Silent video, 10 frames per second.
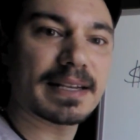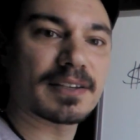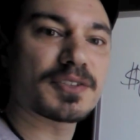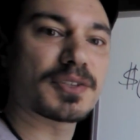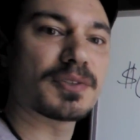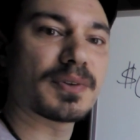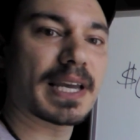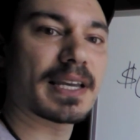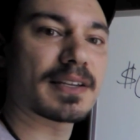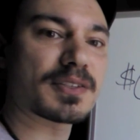to
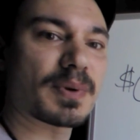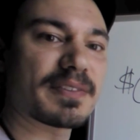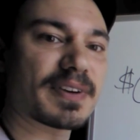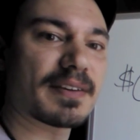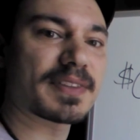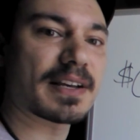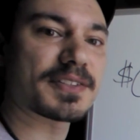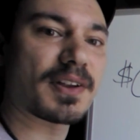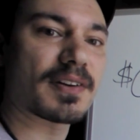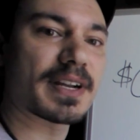a
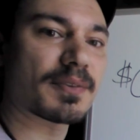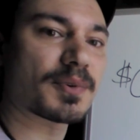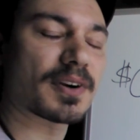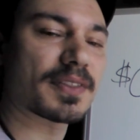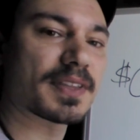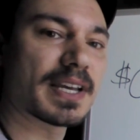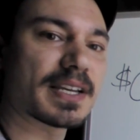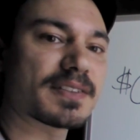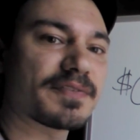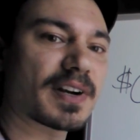$25,000 net worth
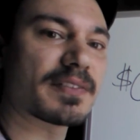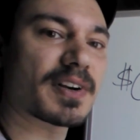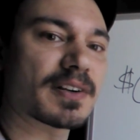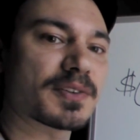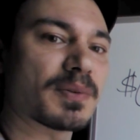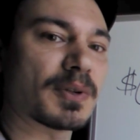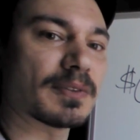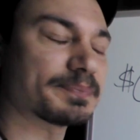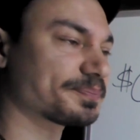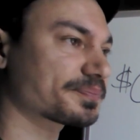is very, very doable.
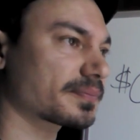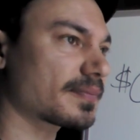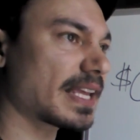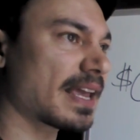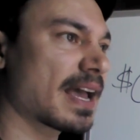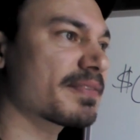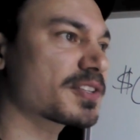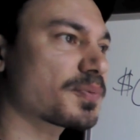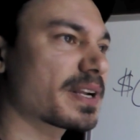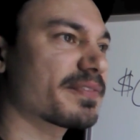
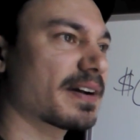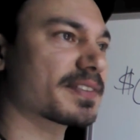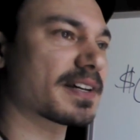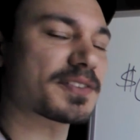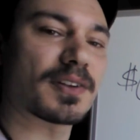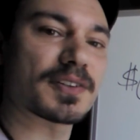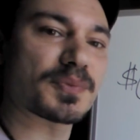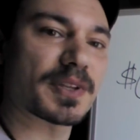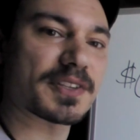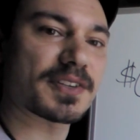Having $25,000
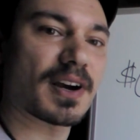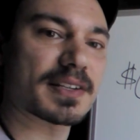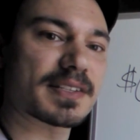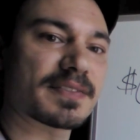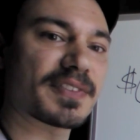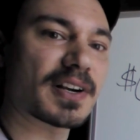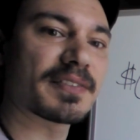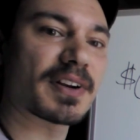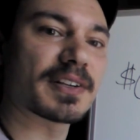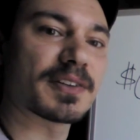worth of stocks is a very,
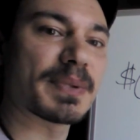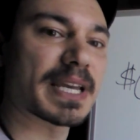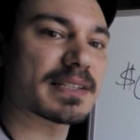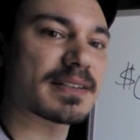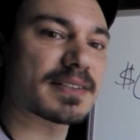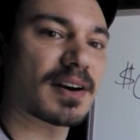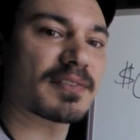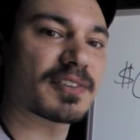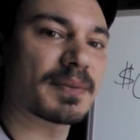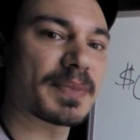very good base to start
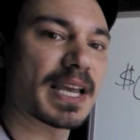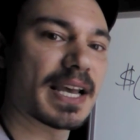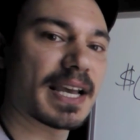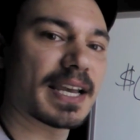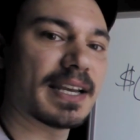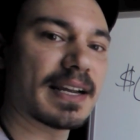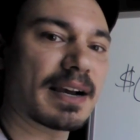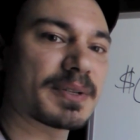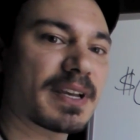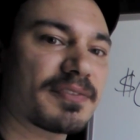from. And
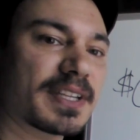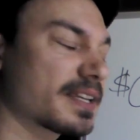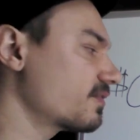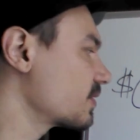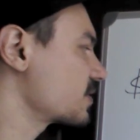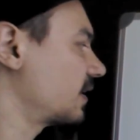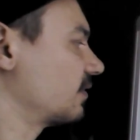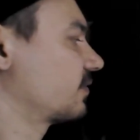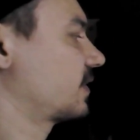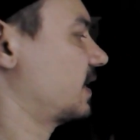I would definitely give
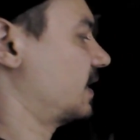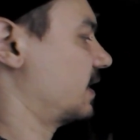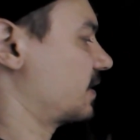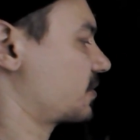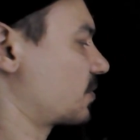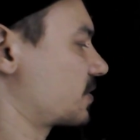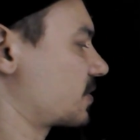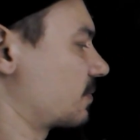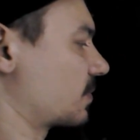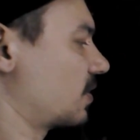yourself a
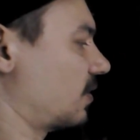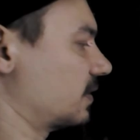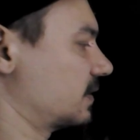short-term goal,